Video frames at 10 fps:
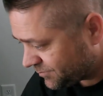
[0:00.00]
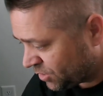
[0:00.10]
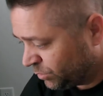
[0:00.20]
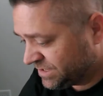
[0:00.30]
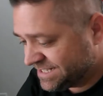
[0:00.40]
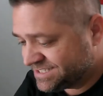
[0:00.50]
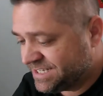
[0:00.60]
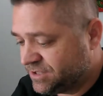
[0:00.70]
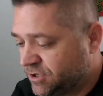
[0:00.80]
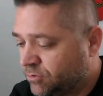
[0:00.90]
with that
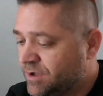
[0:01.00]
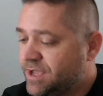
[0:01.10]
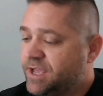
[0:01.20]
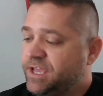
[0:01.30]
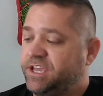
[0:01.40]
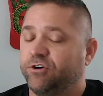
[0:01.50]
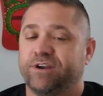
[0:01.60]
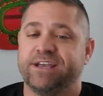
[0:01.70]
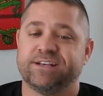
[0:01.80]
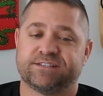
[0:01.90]
said, though, here
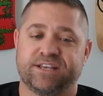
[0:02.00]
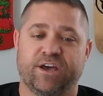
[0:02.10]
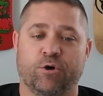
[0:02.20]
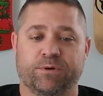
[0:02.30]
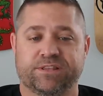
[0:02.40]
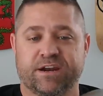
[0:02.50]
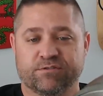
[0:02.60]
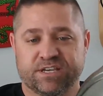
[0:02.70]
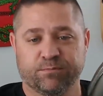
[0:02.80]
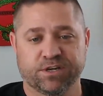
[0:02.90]
is the helmet that I
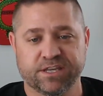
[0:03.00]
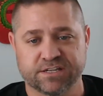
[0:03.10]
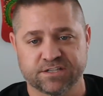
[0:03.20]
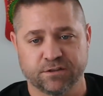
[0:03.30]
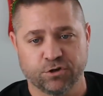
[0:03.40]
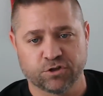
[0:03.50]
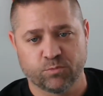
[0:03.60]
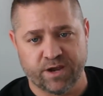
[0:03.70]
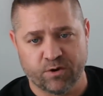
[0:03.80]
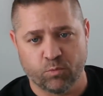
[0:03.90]
was able to get to look the
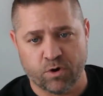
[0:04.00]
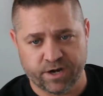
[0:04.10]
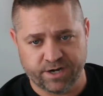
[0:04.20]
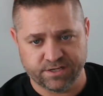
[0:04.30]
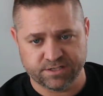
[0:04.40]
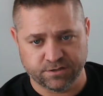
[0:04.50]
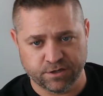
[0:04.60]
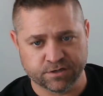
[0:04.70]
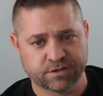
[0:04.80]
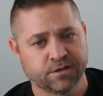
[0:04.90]
way I wanted it to
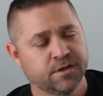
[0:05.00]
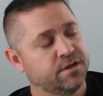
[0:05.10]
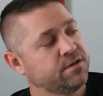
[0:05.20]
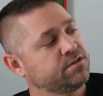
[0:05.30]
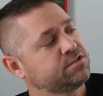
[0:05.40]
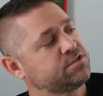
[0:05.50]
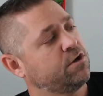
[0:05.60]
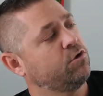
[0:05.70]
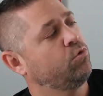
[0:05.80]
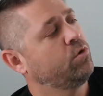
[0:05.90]
look.
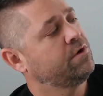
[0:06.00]
So,